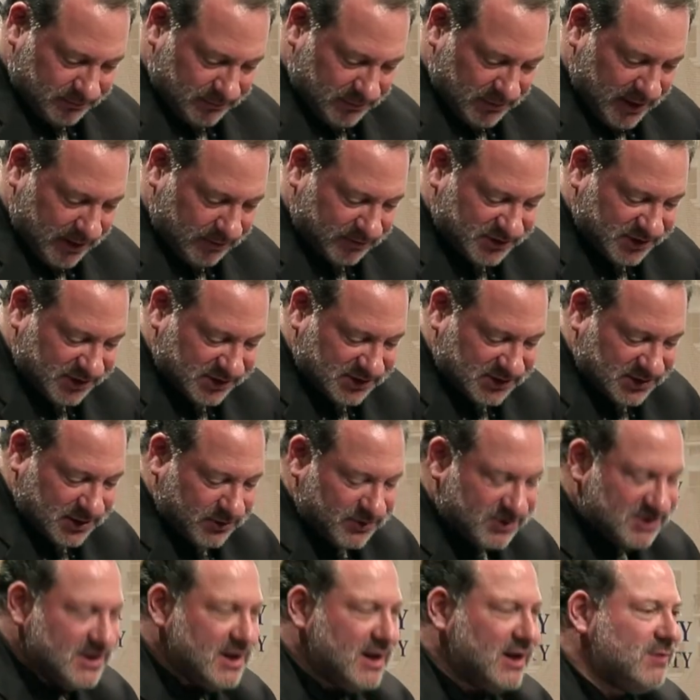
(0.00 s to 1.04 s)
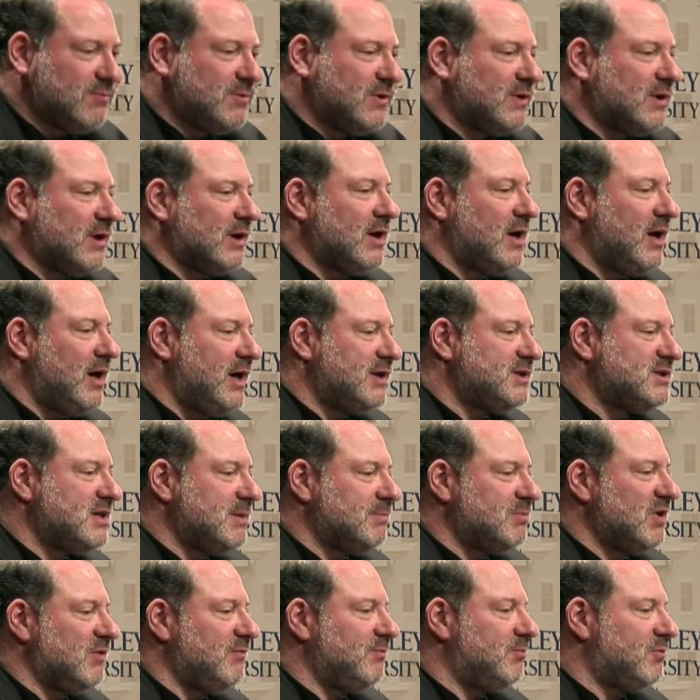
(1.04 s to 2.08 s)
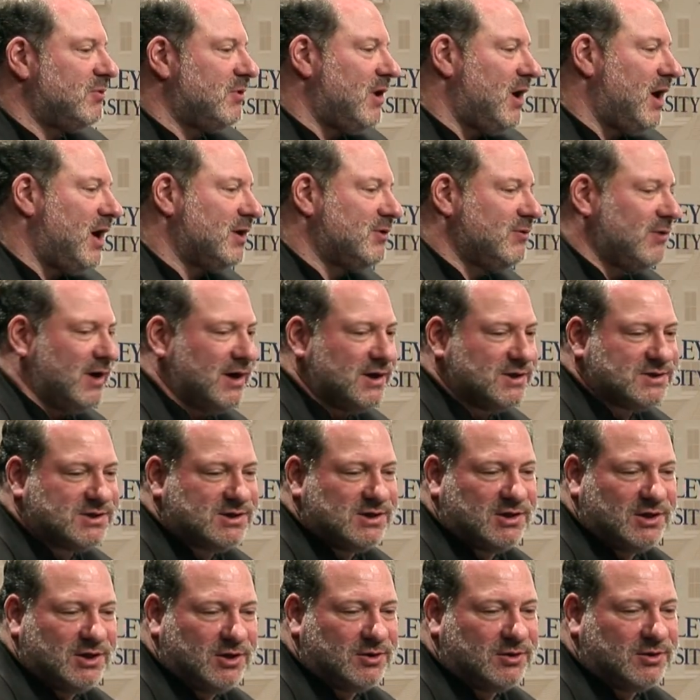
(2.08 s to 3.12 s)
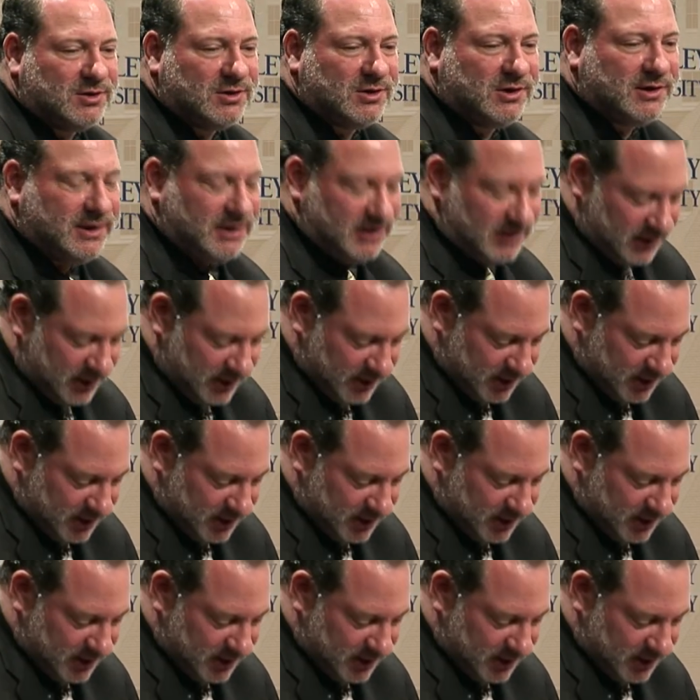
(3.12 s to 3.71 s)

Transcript: that was associated with the concept of progress in the early